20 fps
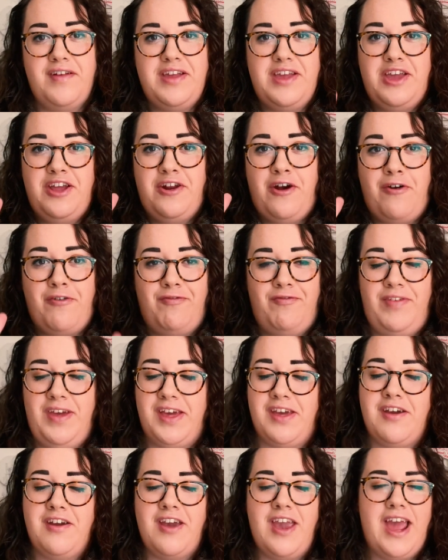you know,
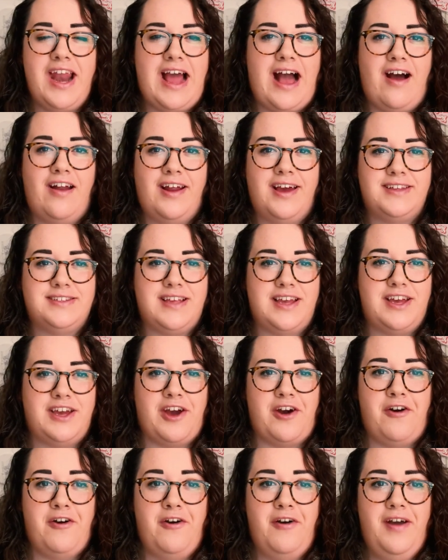figuring it out as I
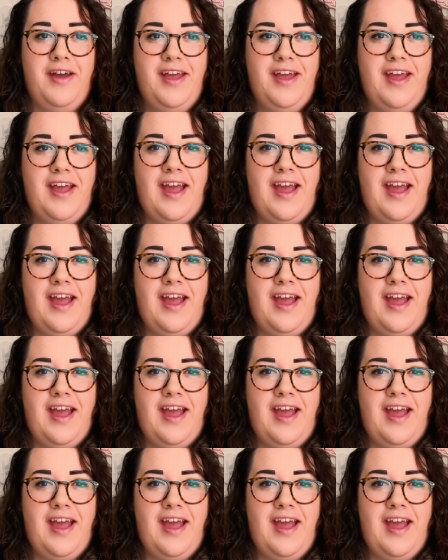go.